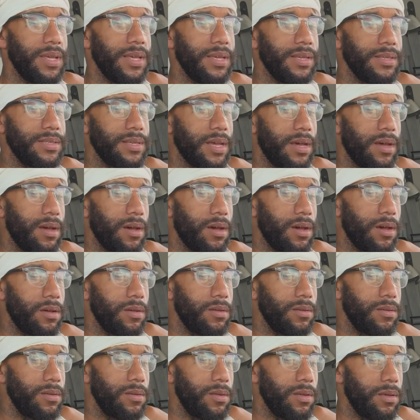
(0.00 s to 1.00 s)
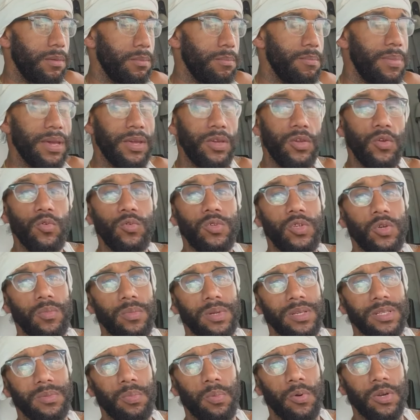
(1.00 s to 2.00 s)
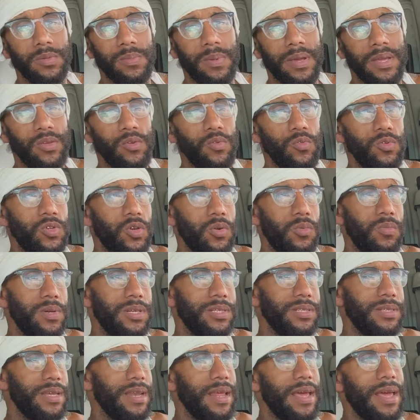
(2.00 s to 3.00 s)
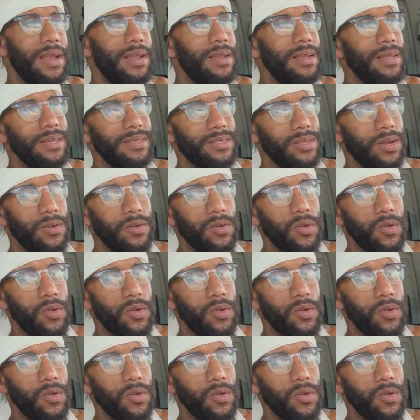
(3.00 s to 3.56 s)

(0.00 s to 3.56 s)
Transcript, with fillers: these uh, big YouTubers, sportsman YouTubers and analysts are